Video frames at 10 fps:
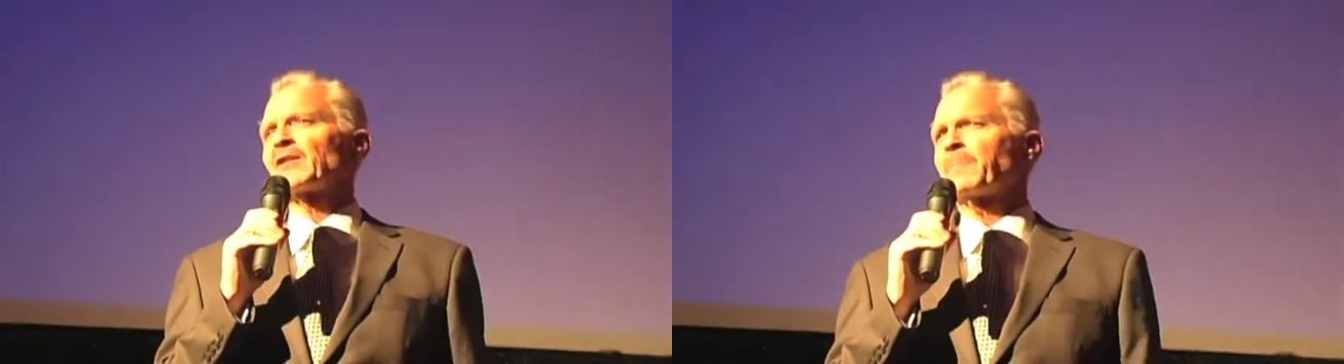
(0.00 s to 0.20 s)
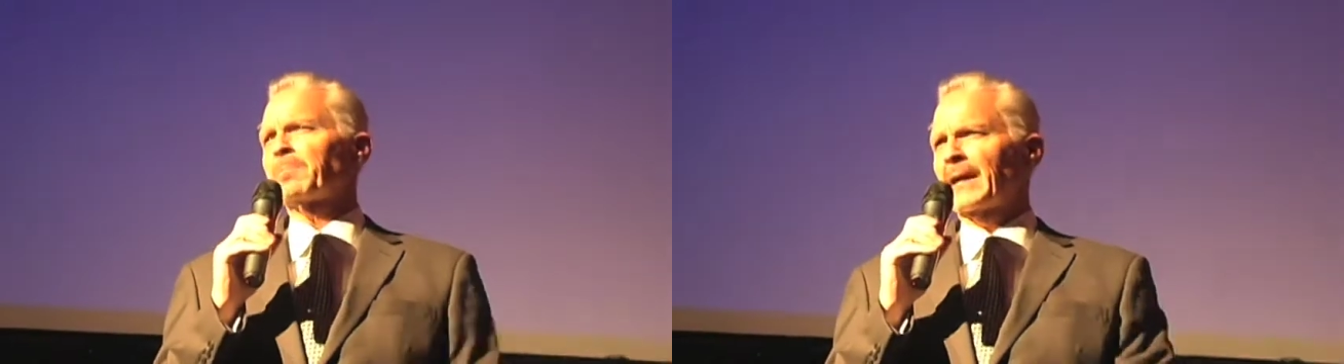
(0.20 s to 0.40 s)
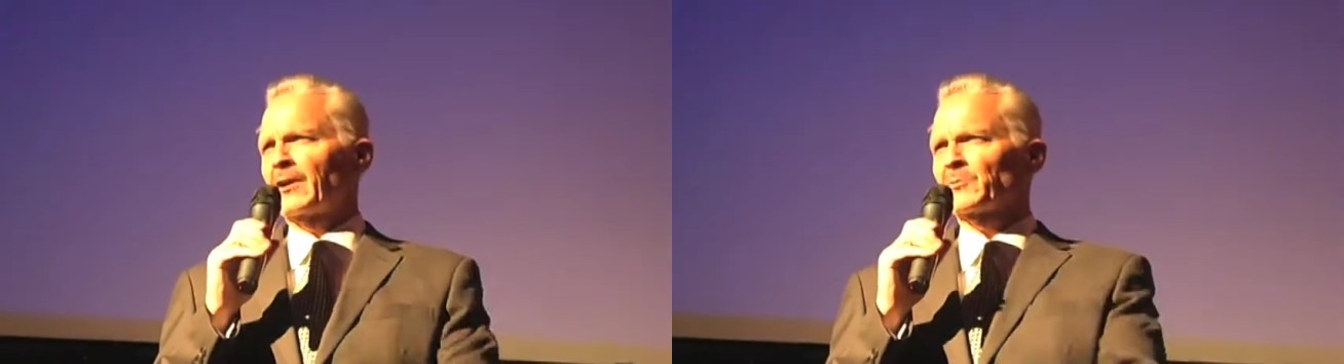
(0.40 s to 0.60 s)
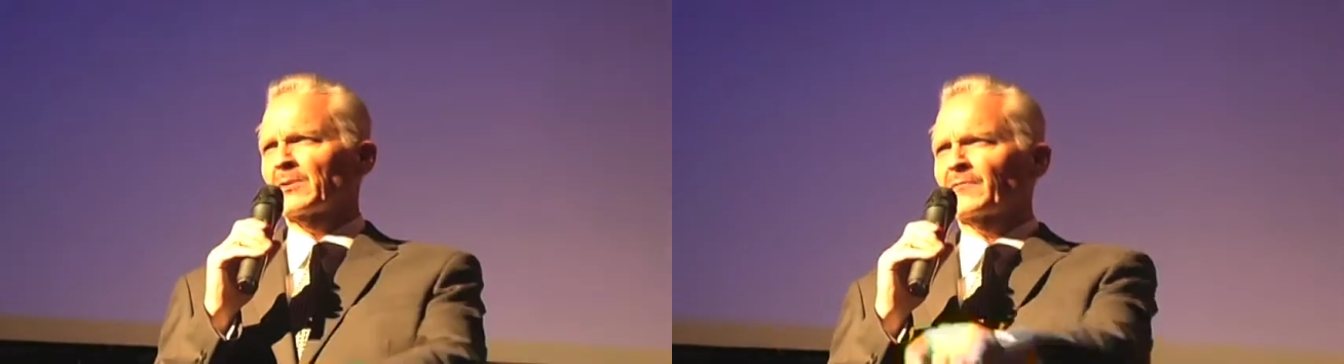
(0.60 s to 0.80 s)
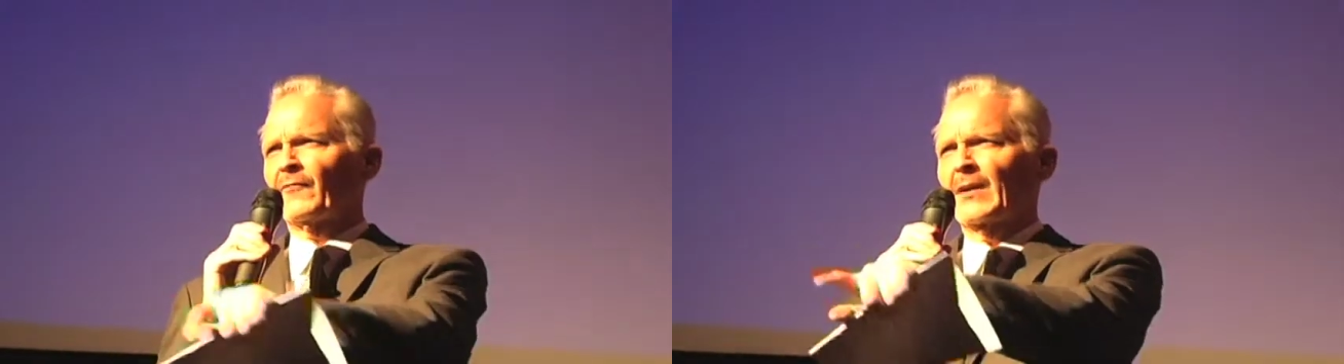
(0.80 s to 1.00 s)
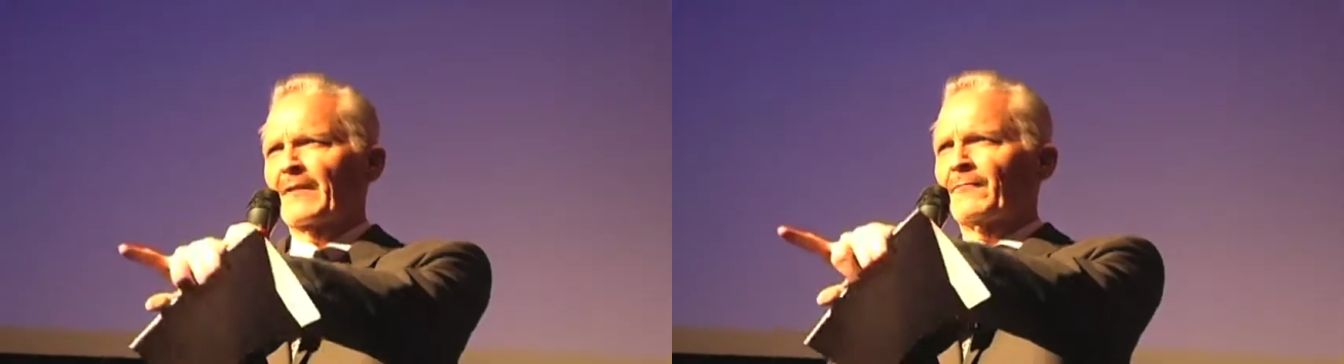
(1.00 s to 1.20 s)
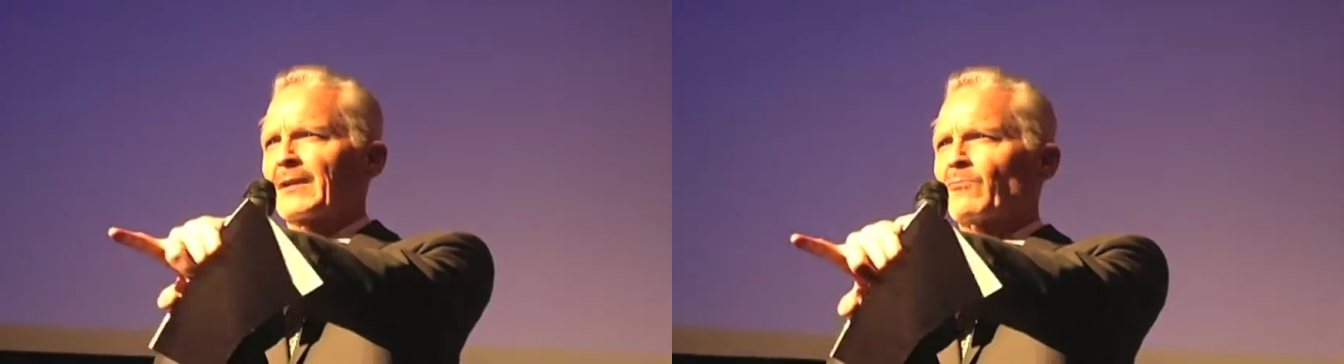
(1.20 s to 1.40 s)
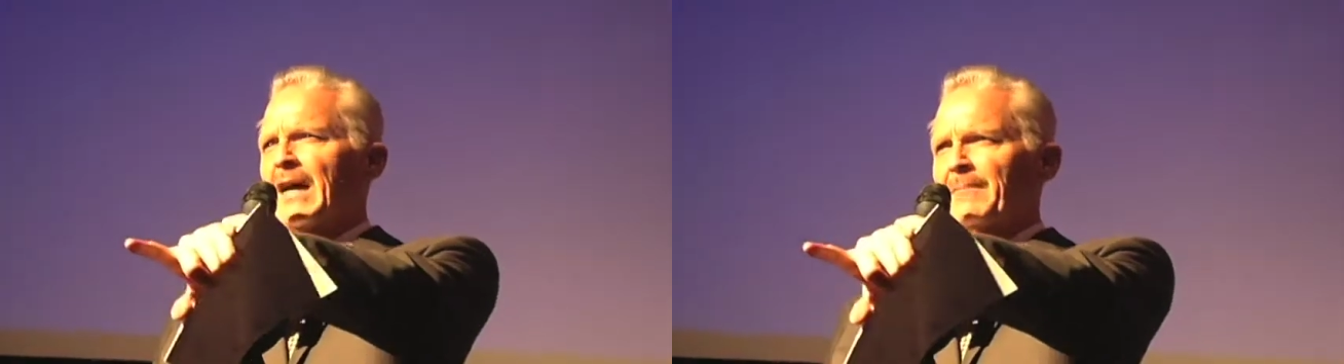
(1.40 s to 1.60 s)
of the players was F Flynn
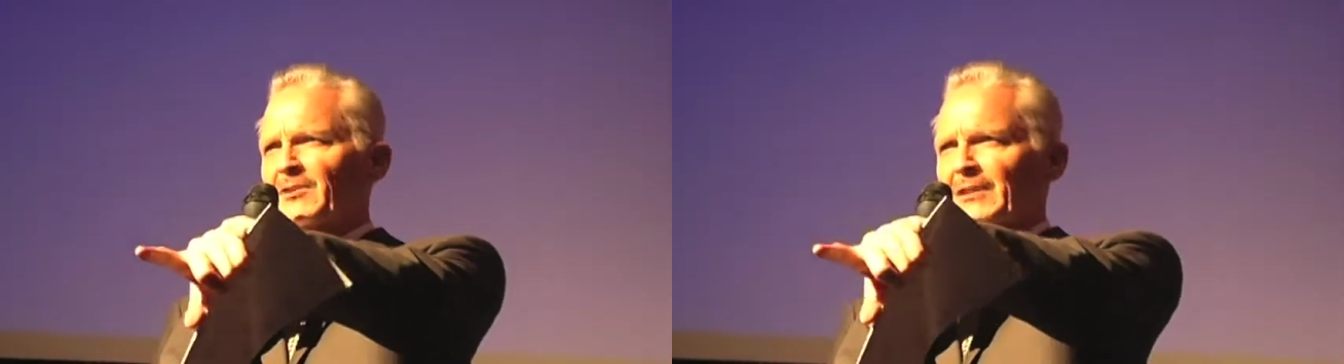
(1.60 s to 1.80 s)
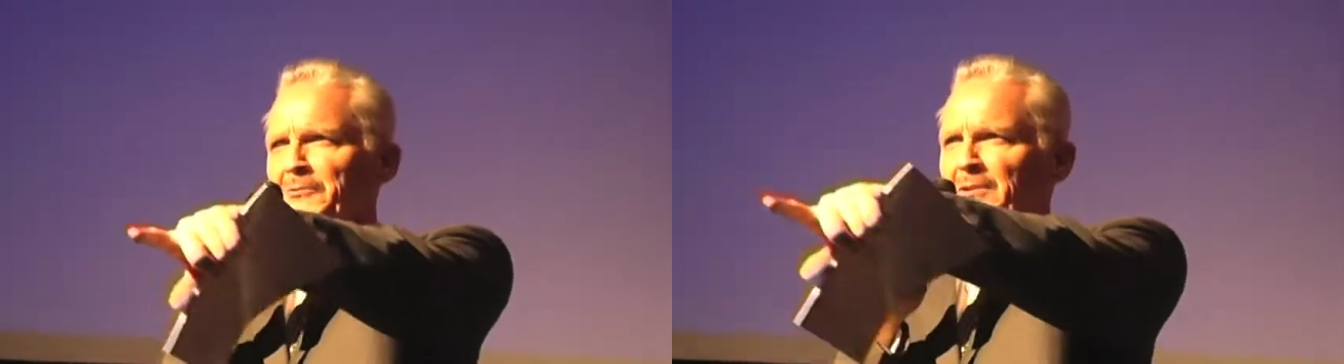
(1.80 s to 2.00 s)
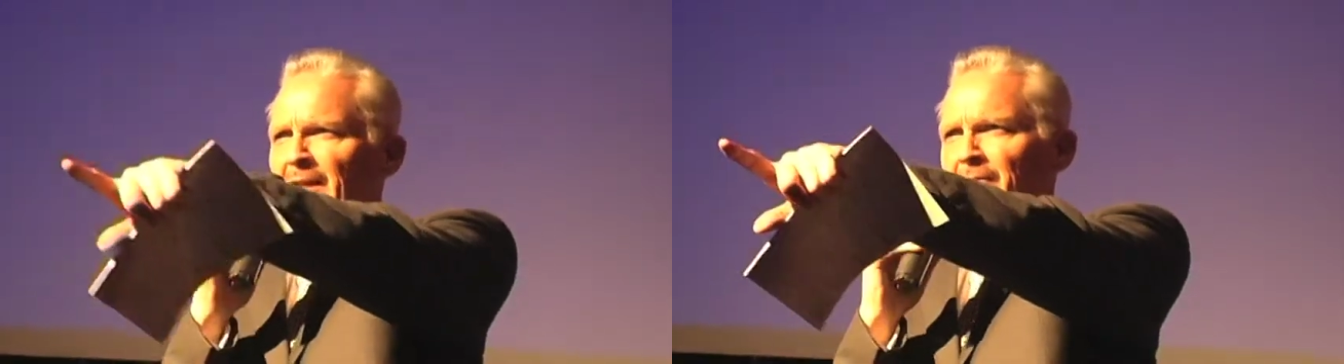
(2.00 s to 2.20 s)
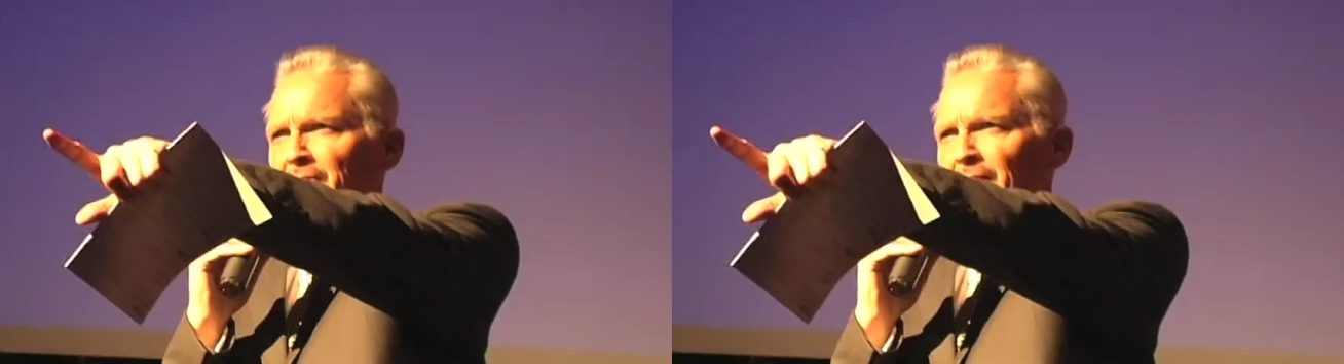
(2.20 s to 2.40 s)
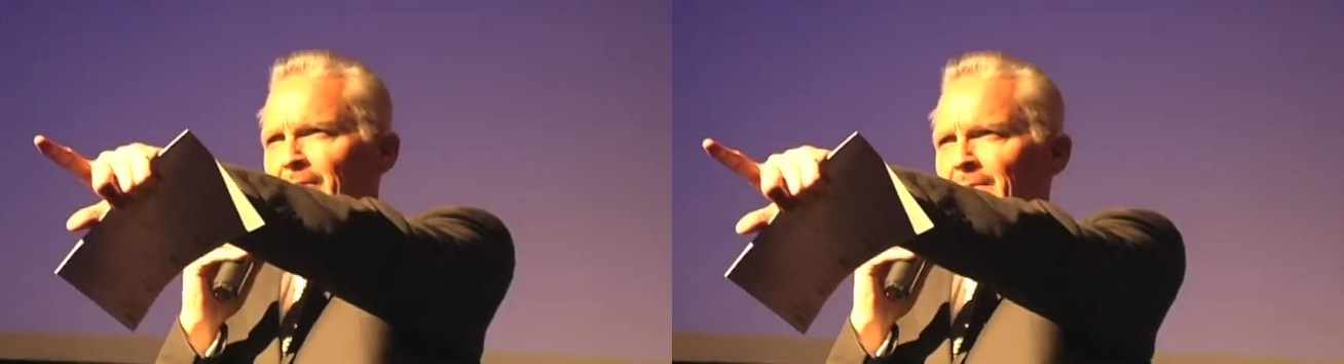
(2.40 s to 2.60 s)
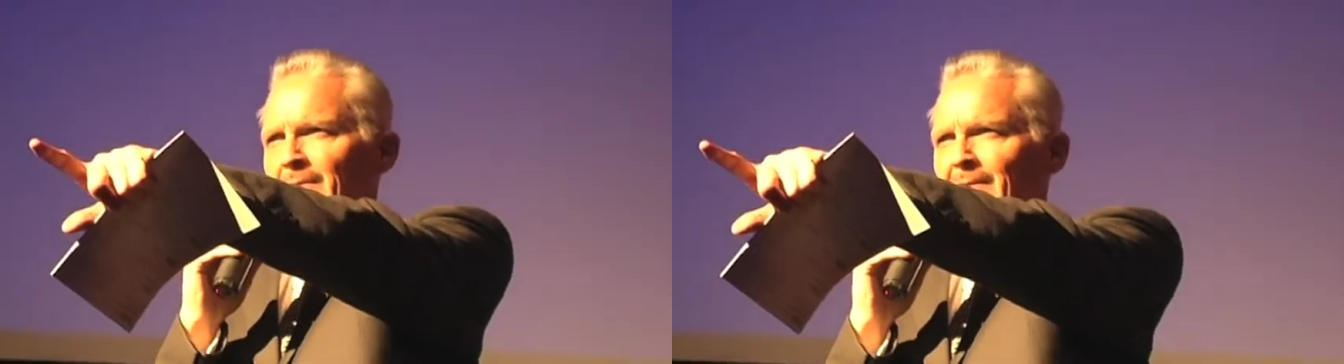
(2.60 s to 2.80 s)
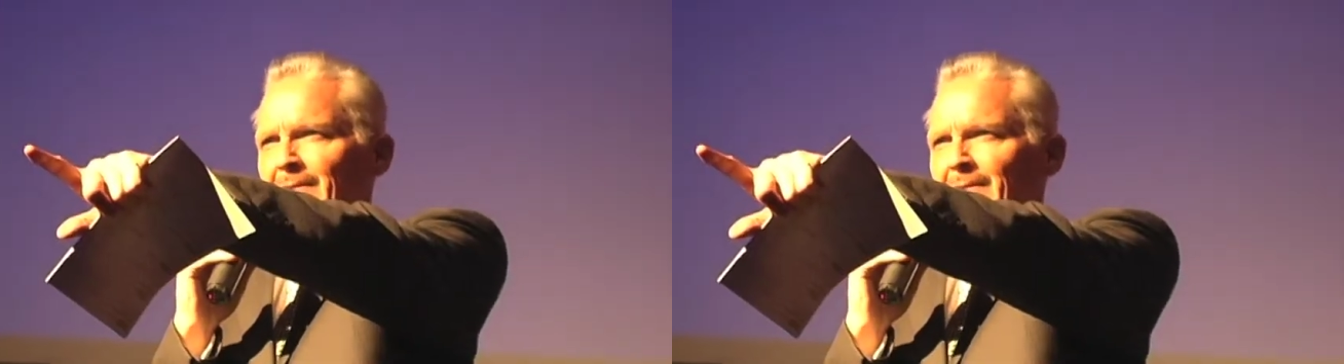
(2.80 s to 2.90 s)
Robinson, who's here too. Thank